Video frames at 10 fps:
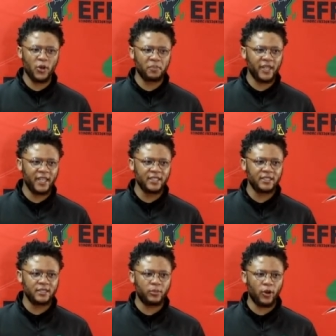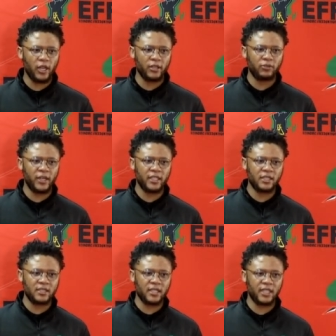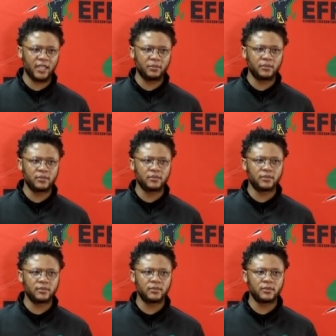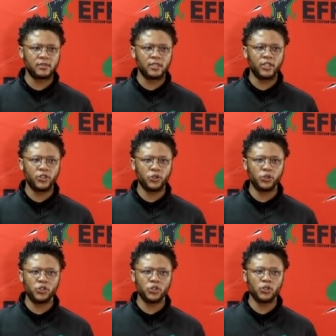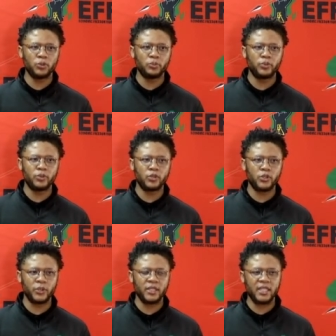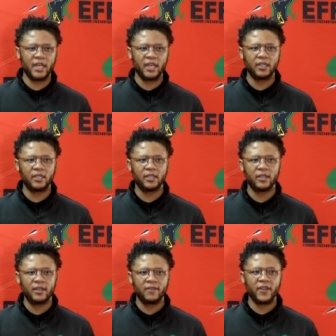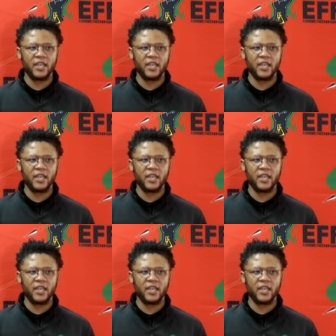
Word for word: Paul, I find Instagram, YouTube, Twitter, Facebook.